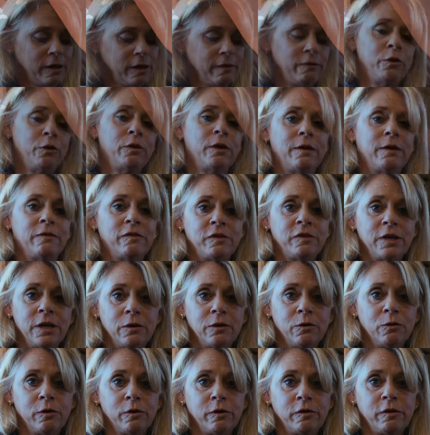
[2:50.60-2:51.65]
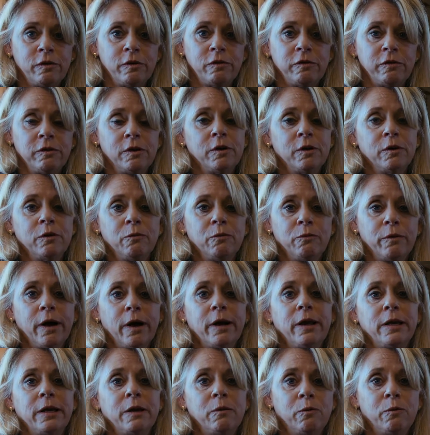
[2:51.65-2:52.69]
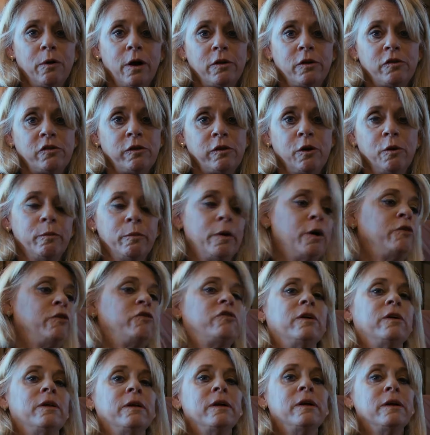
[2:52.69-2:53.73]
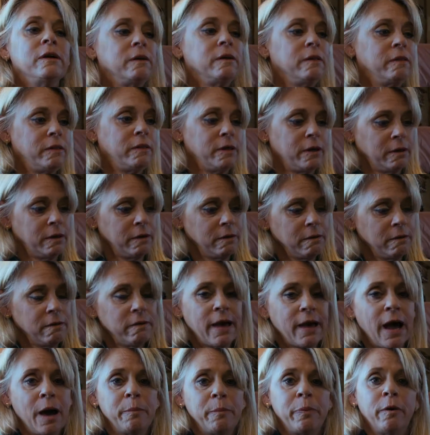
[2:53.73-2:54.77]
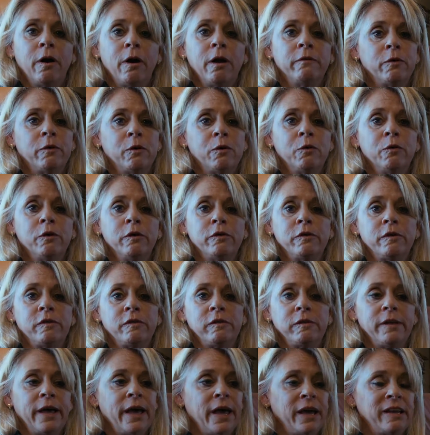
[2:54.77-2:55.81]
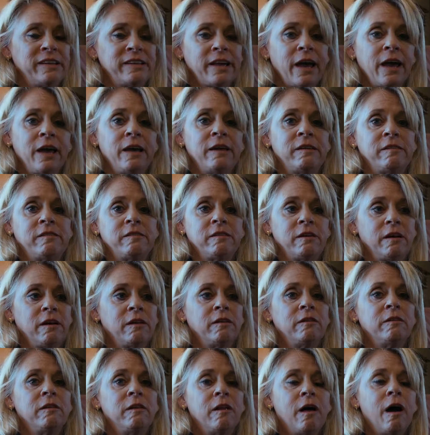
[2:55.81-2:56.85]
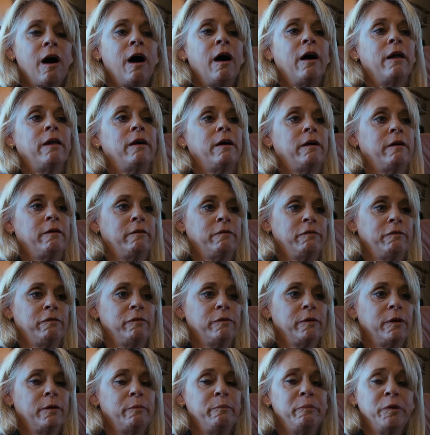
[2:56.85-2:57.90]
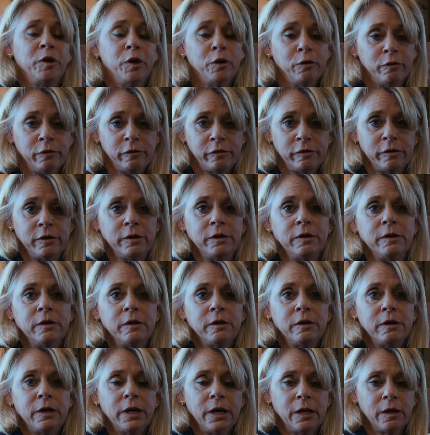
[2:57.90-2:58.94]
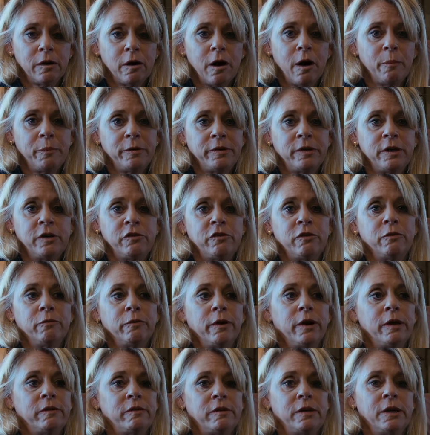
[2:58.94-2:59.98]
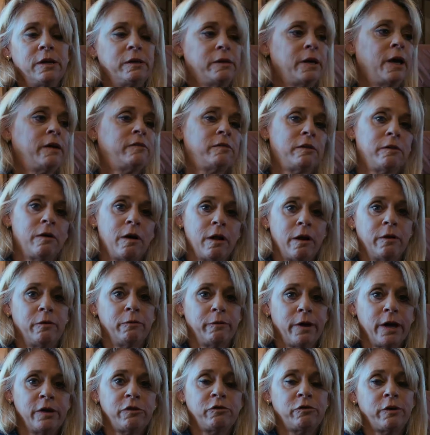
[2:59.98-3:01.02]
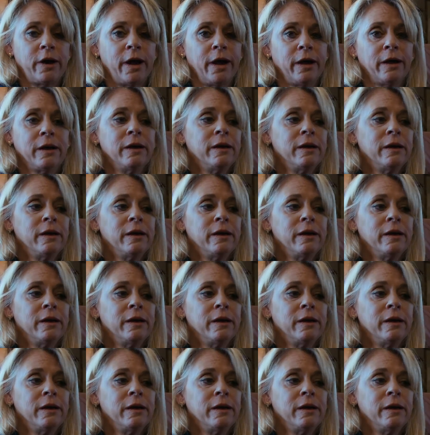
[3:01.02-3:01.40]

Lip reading: of you that have seen horses running and watch slow motion, that part of a horse's leg takes a lot of abuse in competition runs, and it takes a lot on a racetrack.